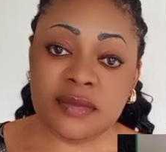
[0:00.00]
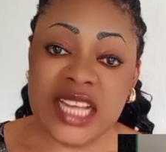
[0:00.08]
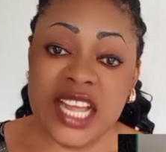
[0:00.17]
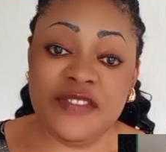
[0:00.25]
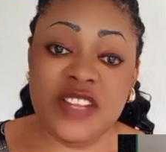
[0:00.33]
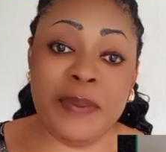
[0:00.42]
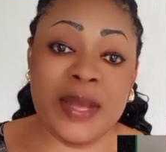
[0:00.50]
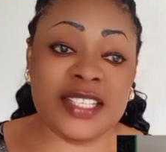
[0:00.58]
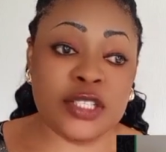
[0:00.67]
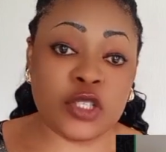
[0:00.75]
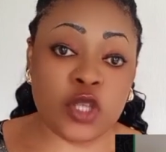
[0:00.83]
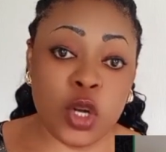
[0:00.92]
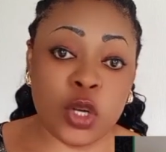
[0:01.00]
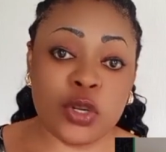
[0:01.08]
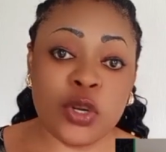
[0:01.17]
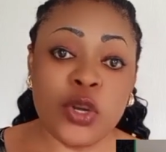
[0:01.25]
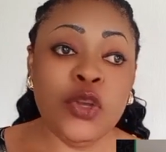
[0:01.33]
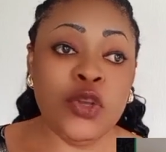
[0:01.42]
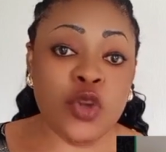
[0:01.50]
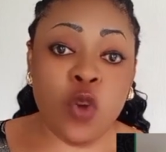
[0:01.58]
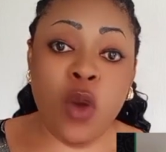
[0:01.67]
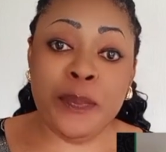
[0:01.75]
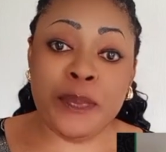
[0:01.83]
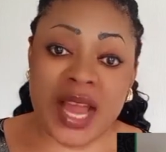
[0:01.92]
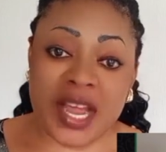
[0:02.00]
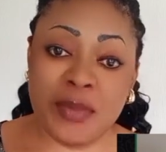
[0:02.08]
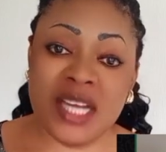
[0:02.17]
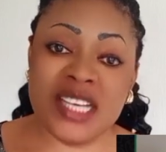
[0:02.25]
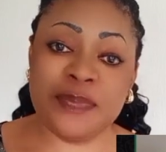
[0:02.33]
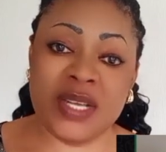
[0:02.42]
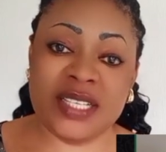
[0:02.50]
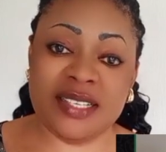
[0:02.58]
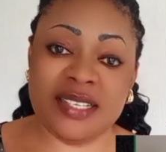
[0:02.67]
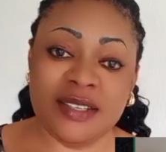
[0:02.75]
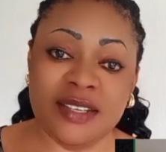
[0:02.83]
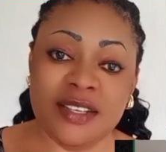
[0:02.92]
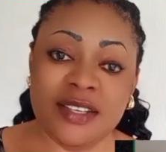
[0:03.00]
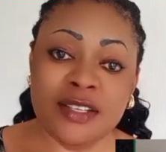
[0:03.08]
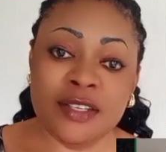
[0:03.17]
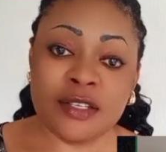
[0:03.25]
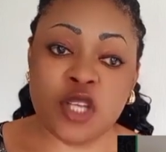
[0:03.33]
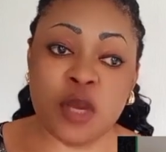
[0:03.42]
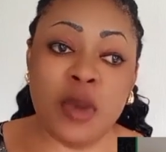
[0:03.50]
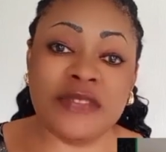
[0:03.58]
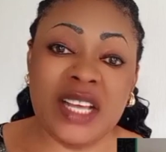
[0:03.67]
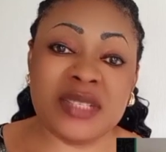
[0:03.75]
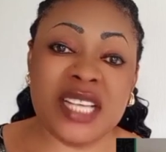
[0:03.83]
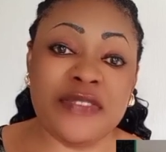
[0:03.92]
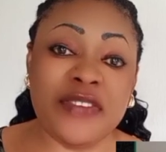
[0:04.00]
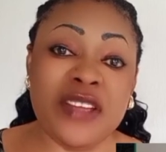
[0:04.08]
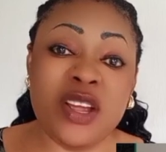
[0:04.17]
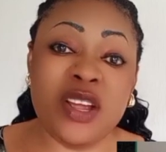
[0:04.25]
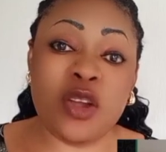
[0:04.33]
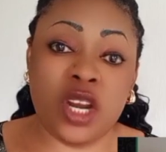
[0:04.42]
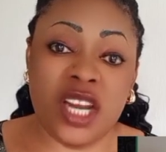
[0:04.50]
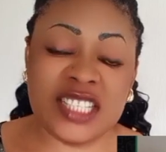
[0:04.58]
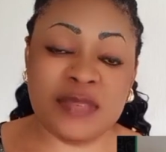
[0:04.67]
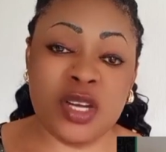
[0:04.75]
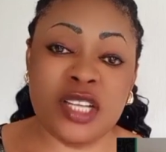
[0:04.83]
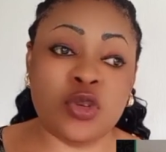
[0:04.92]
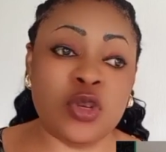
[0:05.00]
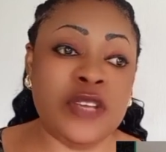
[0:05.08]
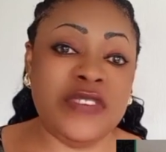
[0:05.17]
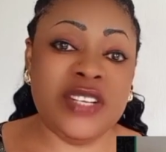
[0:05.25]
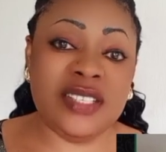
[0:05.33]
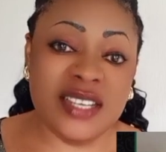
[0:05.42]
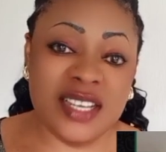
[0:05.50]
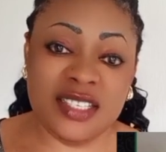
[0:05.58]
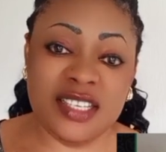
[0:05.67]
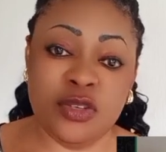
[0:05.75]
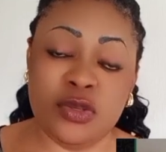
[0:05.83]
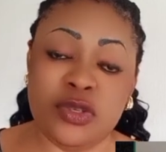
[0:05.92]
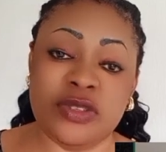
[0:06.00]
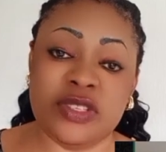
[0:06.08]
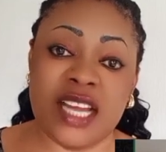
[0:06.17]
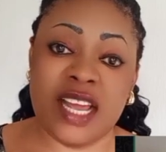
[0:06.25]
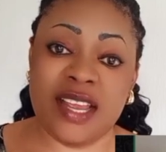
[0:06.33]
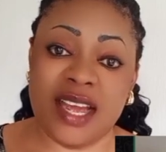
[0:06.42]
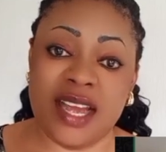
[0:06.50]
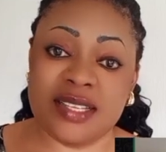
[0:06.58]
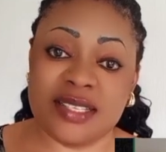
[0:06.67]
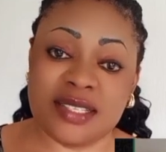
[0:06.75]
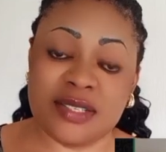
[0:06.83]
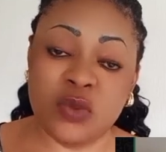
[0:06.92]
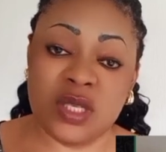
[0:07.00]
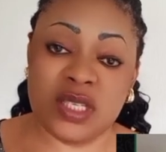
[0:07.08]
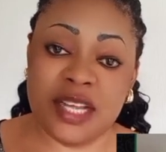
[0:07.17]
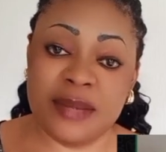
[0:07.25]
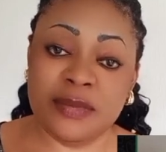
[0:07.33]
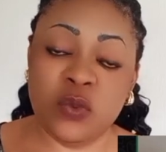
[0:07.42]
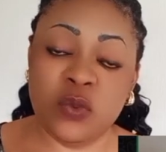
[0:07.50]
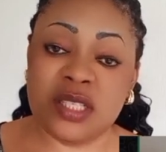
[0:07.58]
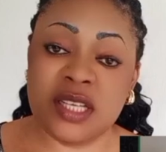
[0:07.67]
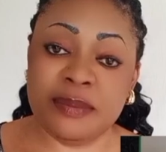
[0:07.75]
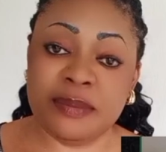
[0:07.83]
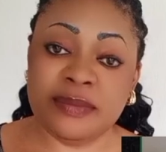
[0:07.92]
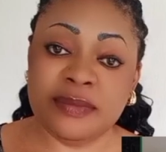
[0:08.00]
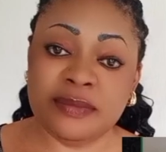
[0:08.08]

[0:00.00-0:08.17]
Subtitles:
If the person talk, you go want blackmail the person. Some of them say he even collect money to even delete the noodles that he has with him.